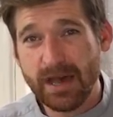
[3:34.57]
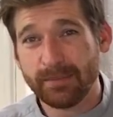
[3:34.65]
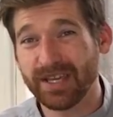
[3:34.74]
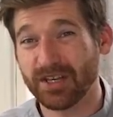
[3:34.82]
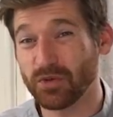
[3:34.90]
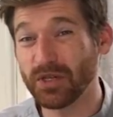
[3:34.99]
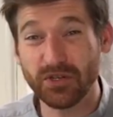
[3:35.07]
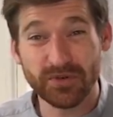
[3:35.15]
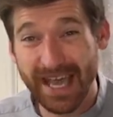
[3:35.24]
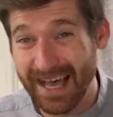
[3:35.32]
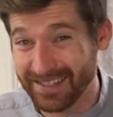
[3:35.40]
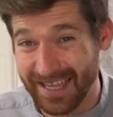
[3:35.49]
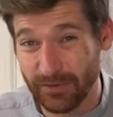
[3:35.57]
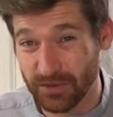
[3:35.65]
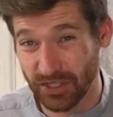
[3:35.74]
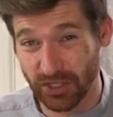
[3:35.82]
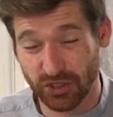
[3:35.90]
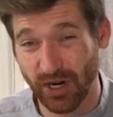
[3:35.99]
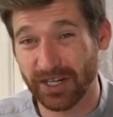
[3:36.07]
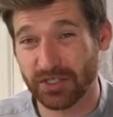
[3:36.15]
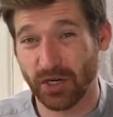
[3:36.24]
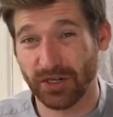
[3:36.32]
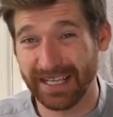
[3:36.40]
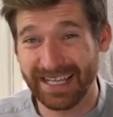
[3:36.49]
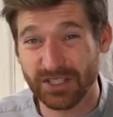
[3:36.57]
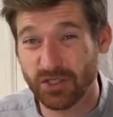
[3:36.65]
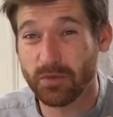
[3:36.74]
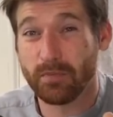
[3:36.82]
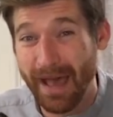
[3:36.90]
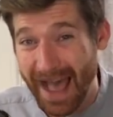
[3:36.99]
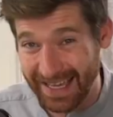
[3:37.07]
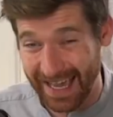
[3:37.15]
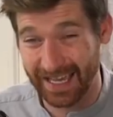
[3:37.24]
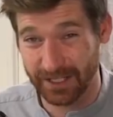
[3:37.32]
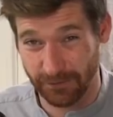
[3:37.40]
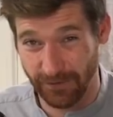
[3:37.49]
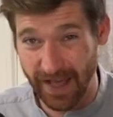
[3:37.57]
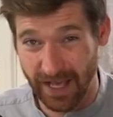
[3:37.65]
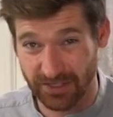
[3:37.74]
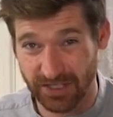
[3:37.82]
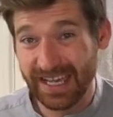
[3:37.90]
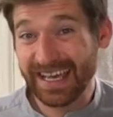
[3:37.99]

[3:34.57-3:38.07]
because we knew Gasquet was going to try to turn it into backhand fest.